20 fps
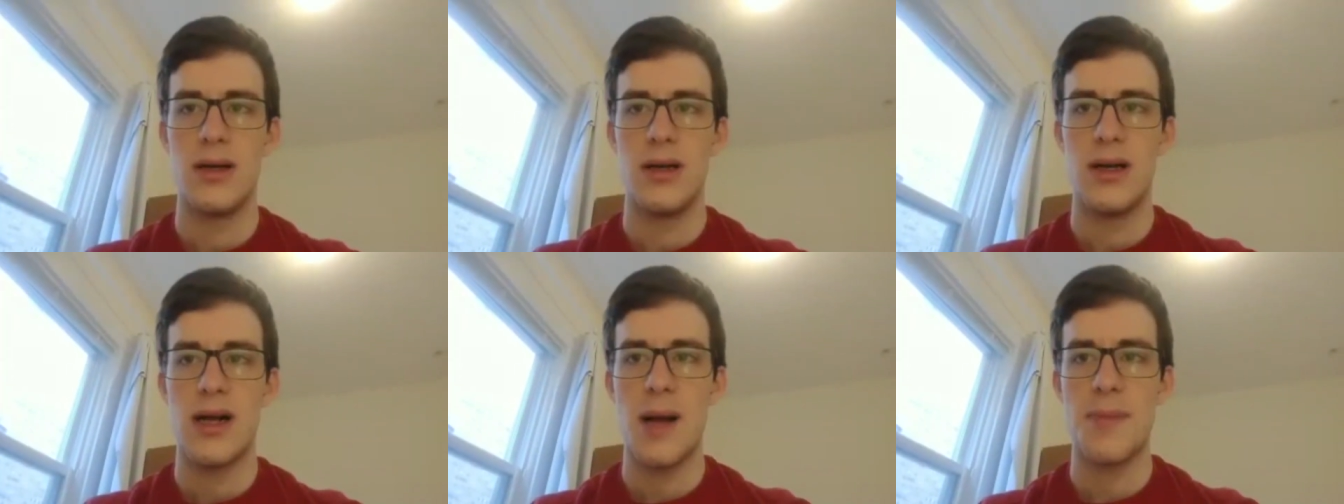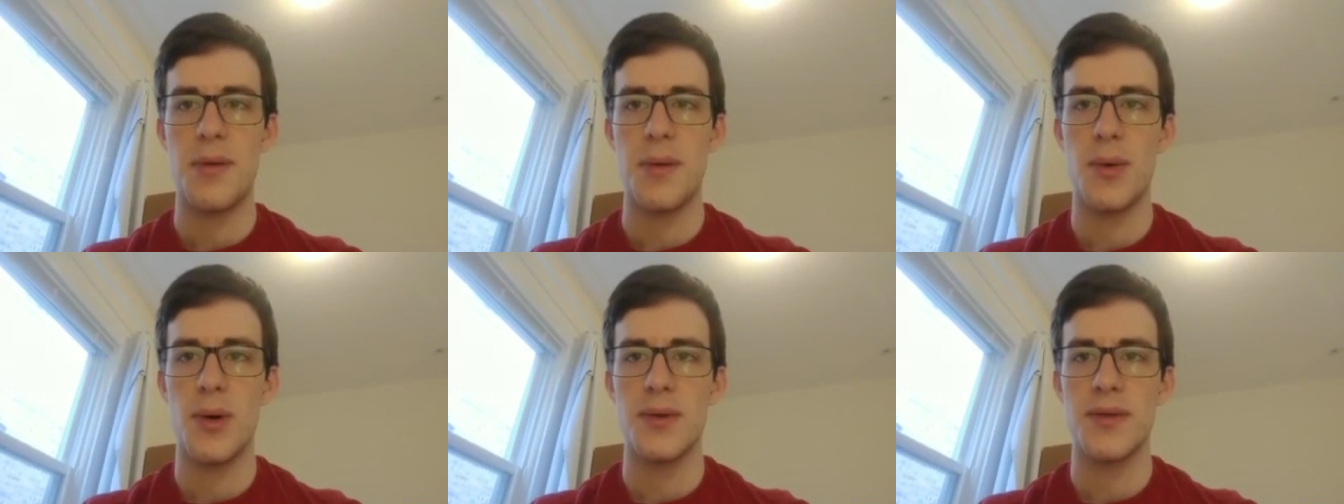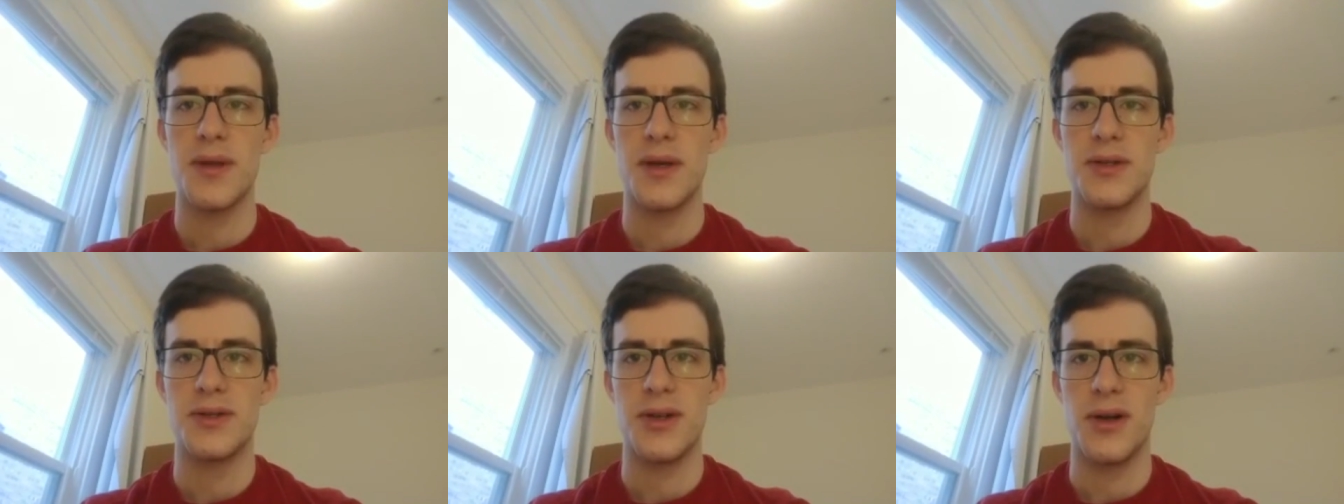Happy
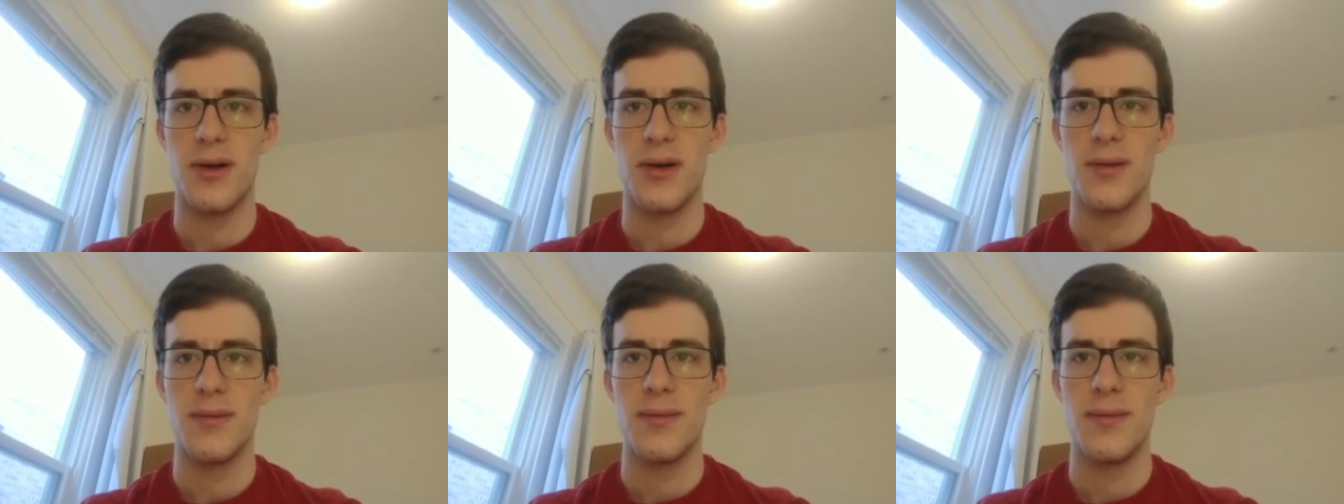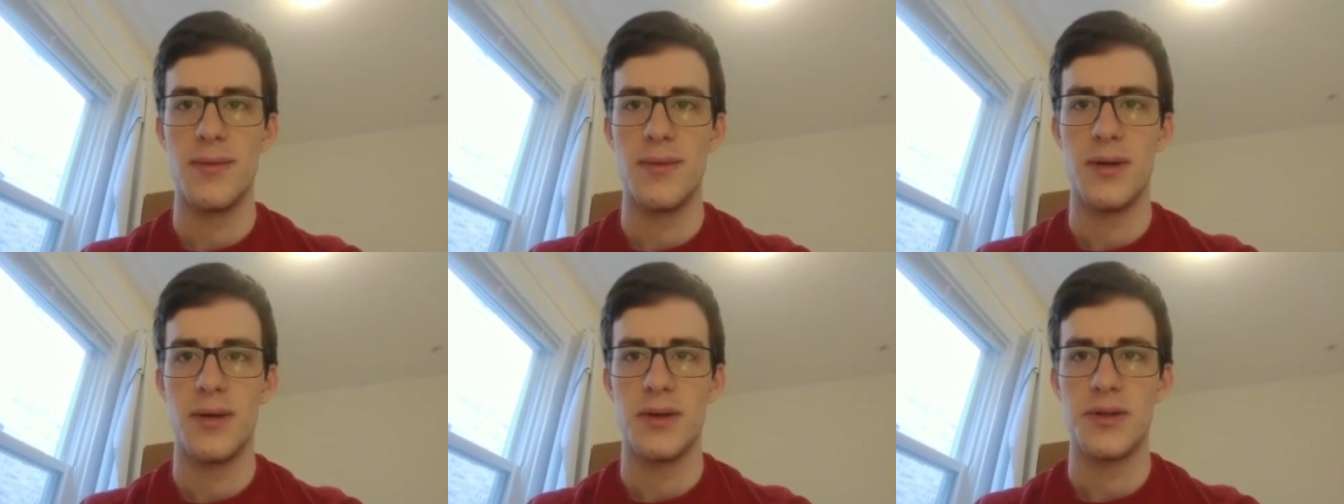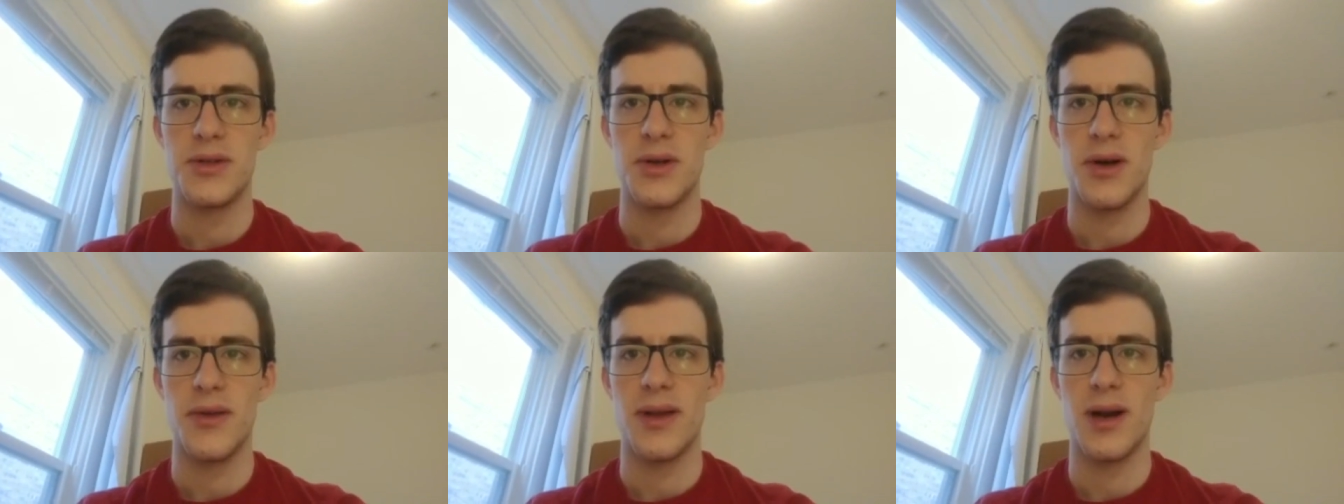birthday, Cheryl.
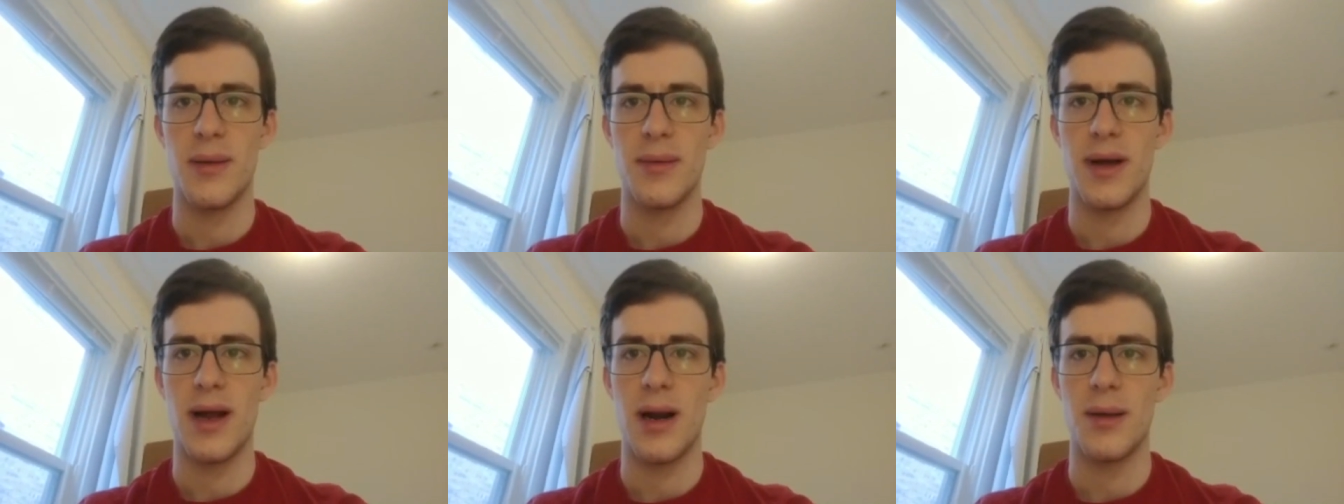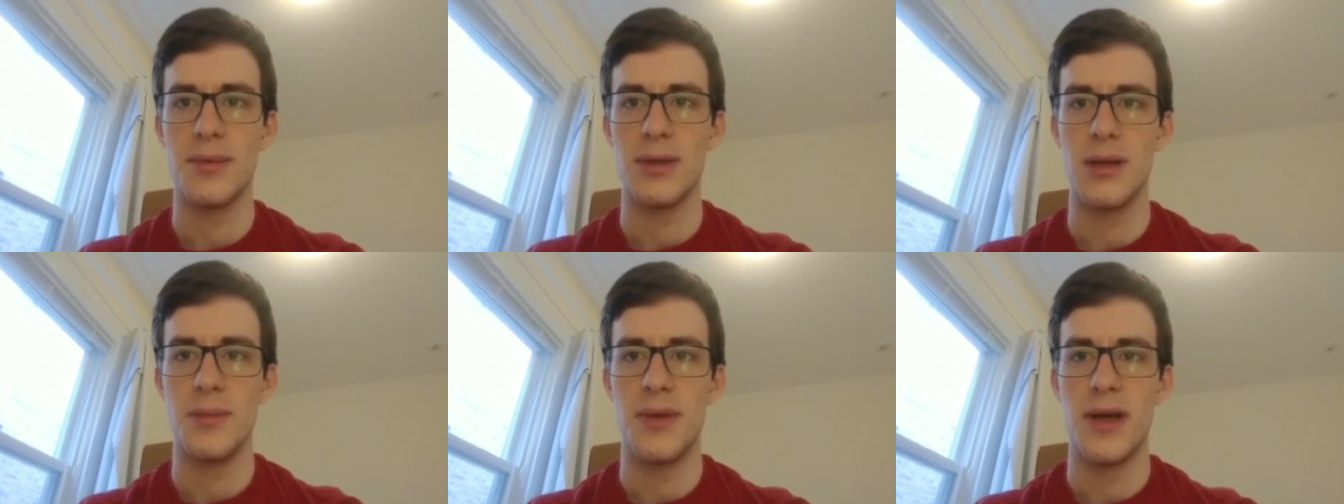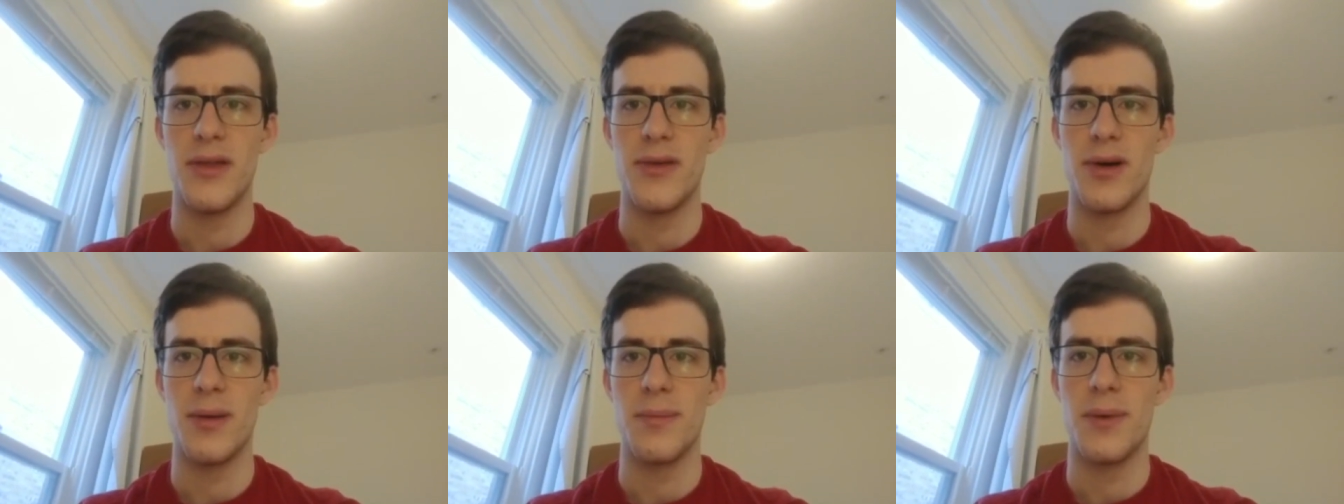Sorry that I'm not able to be
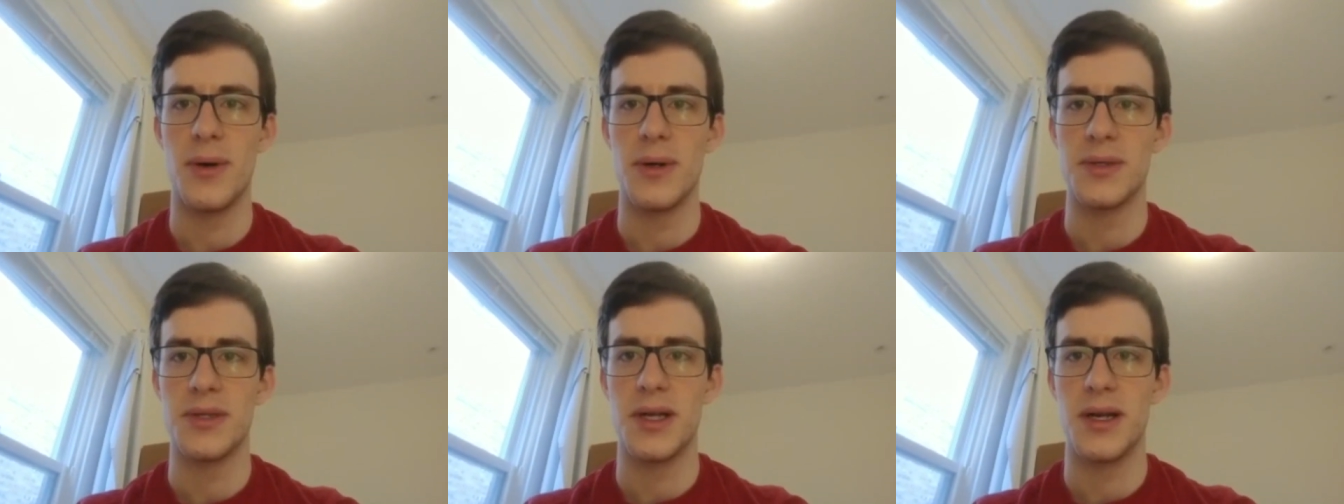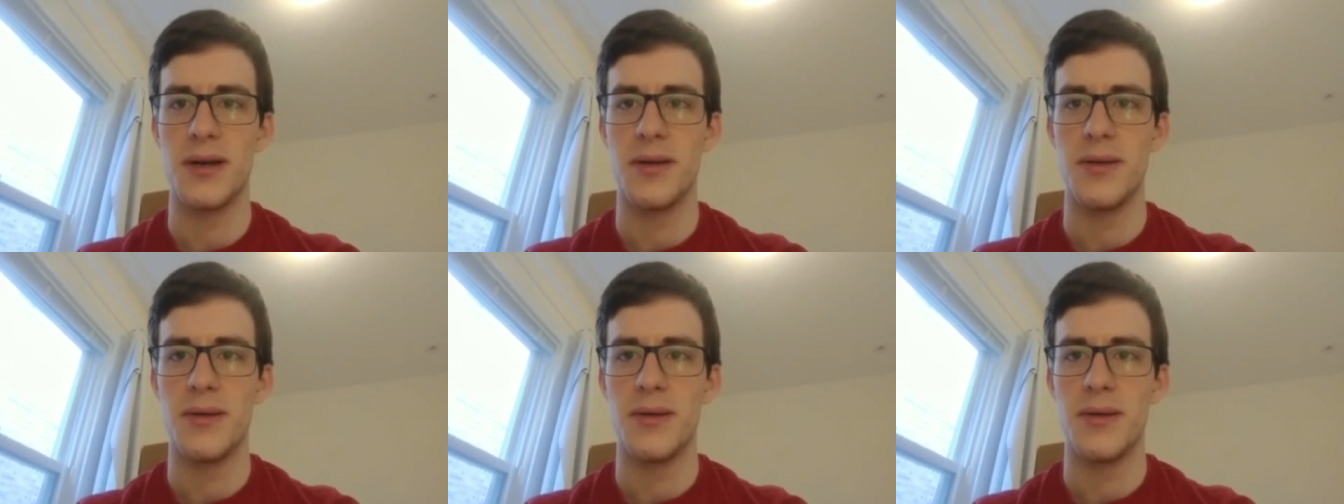there in person.